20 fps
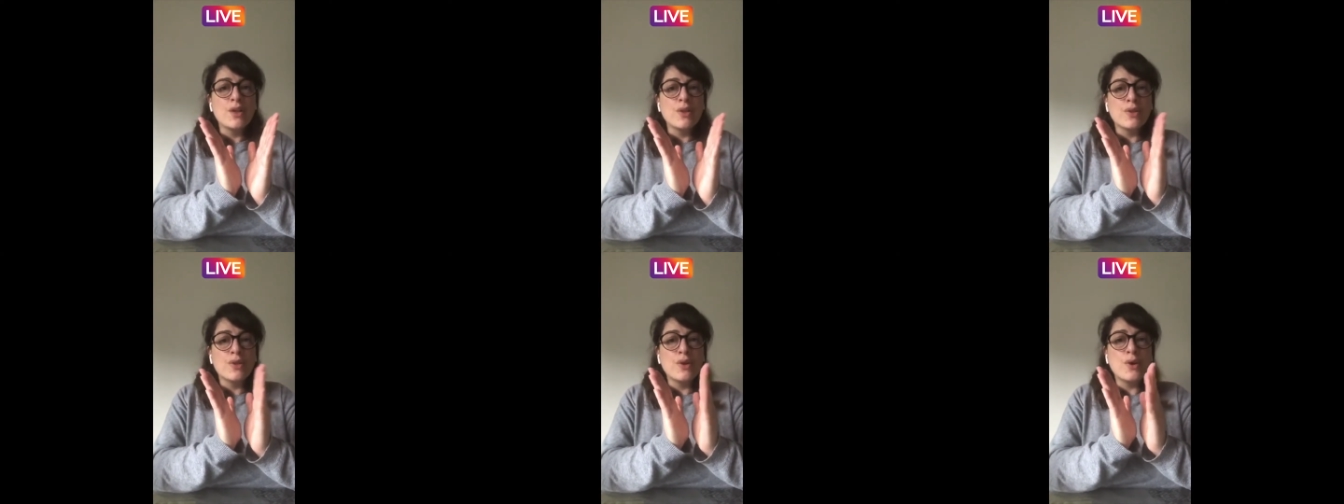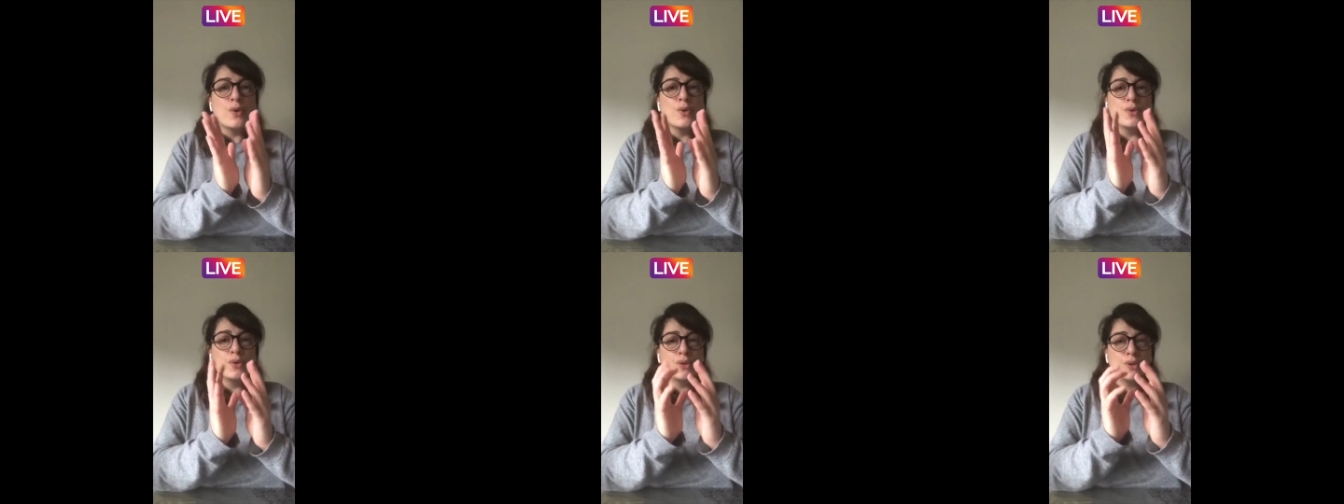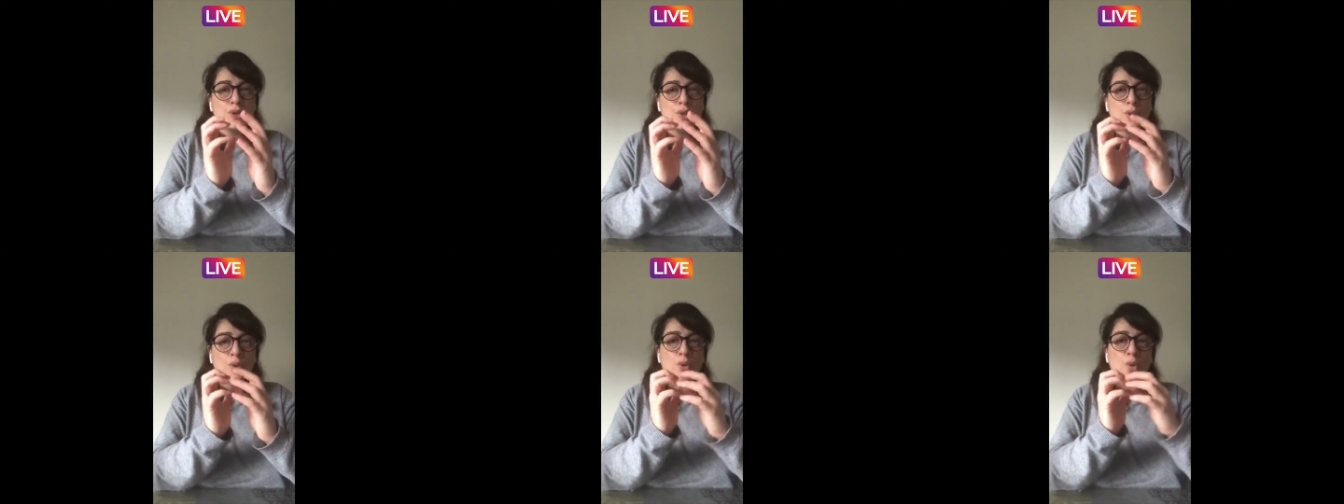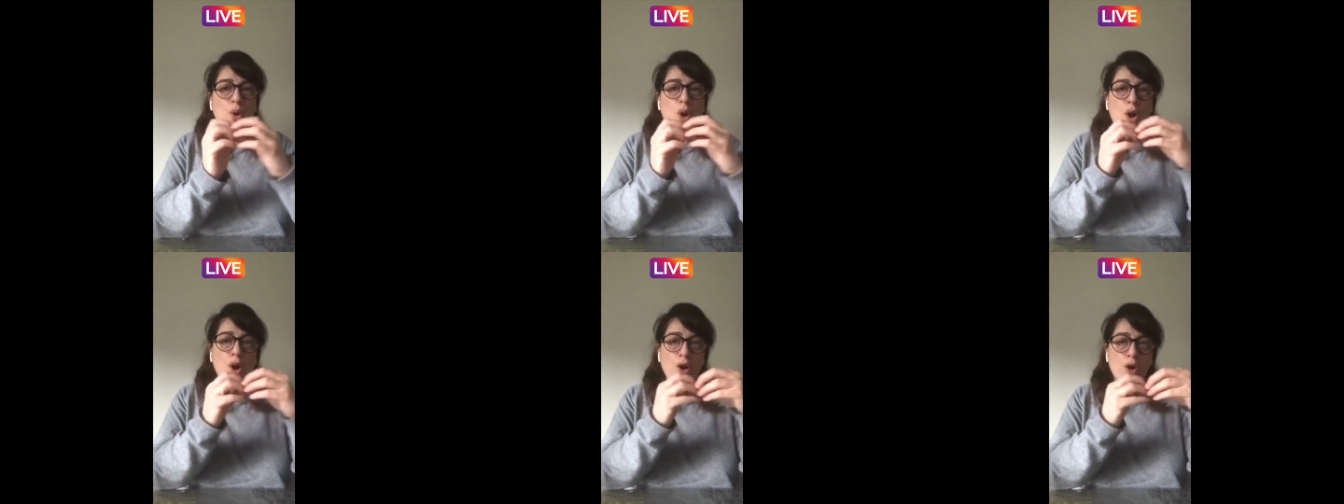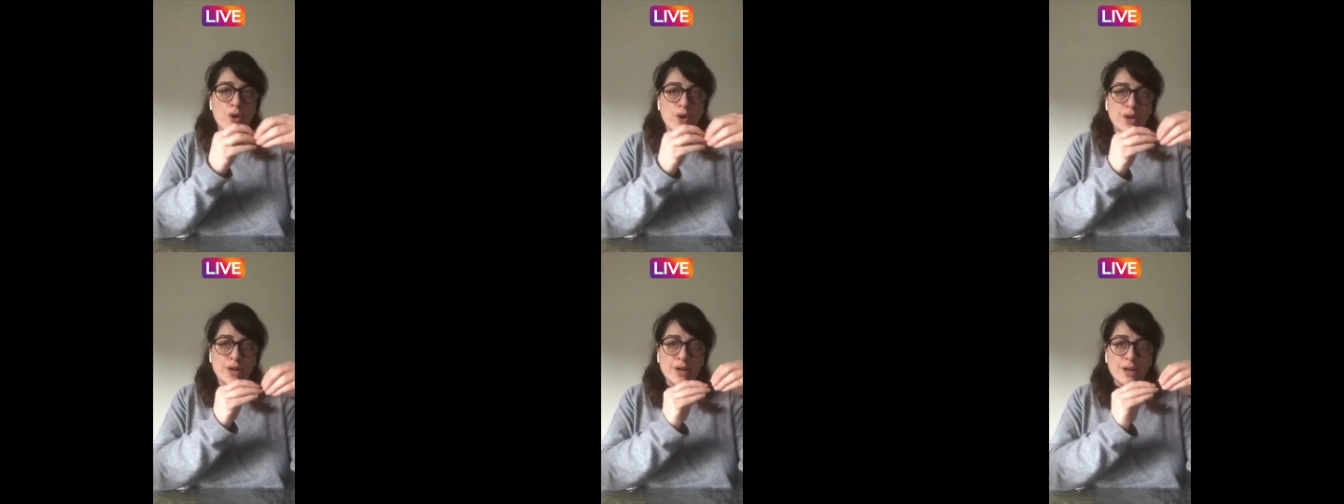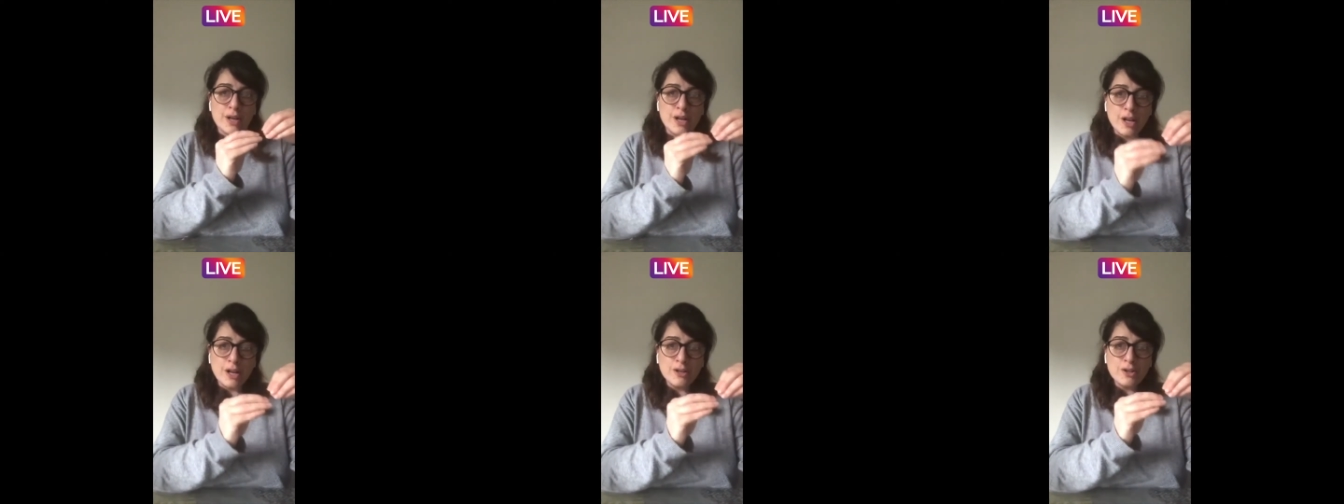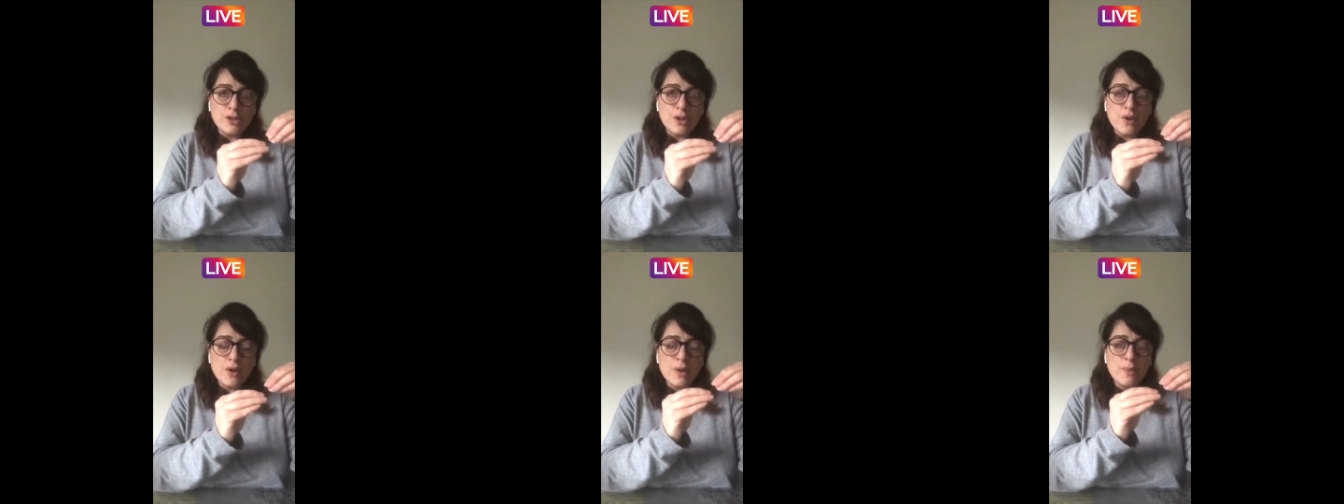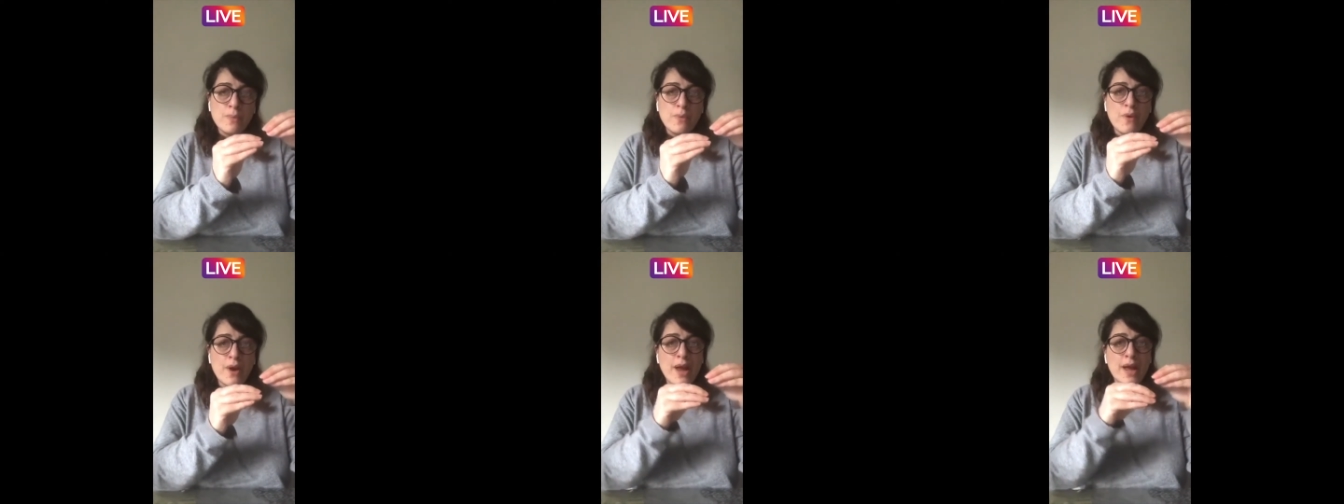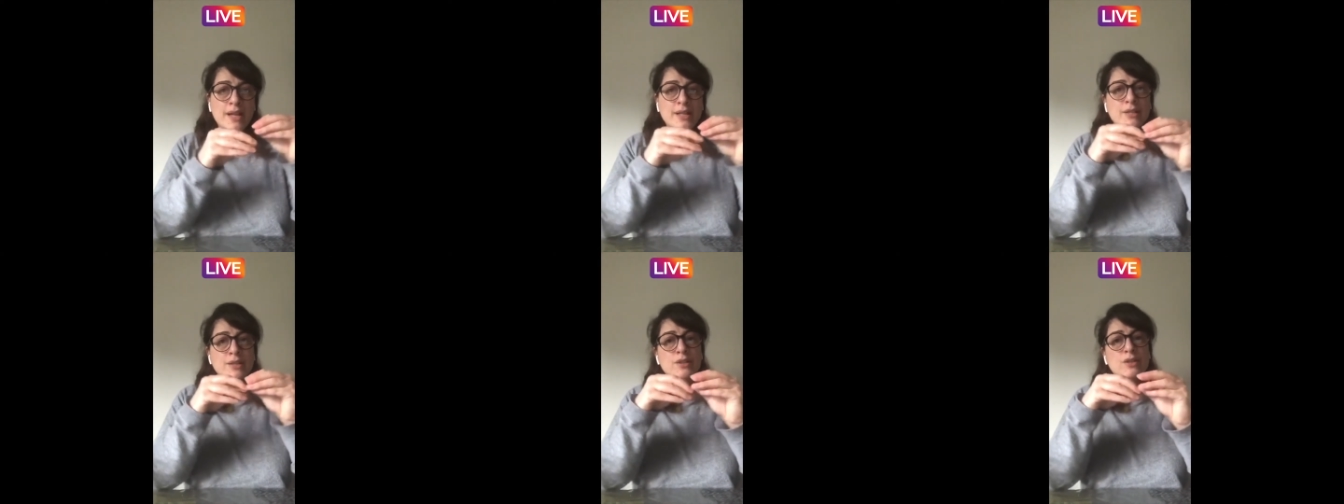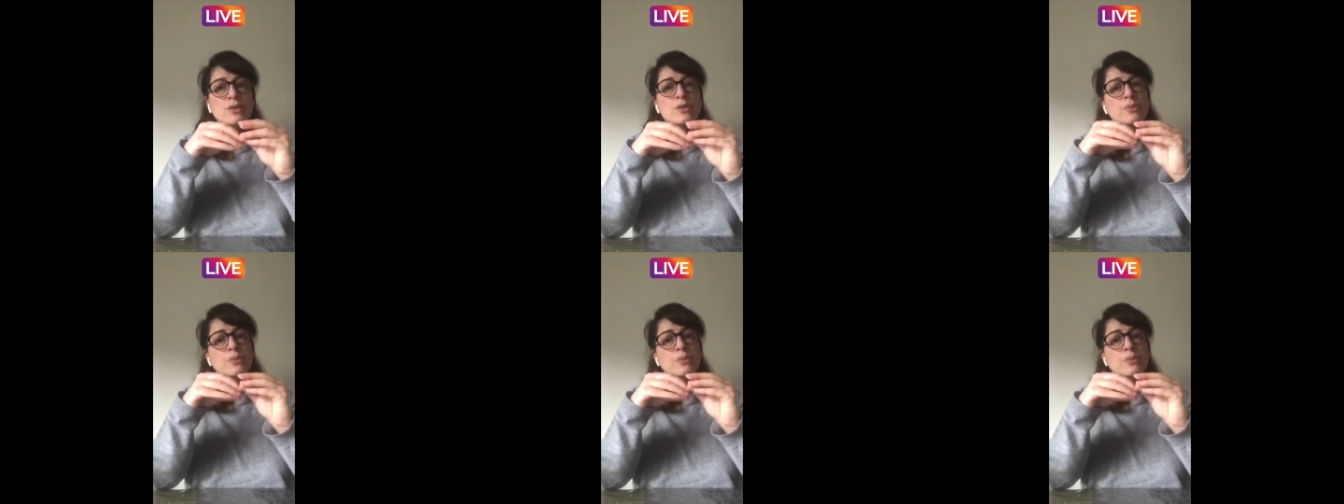those who are luxury brands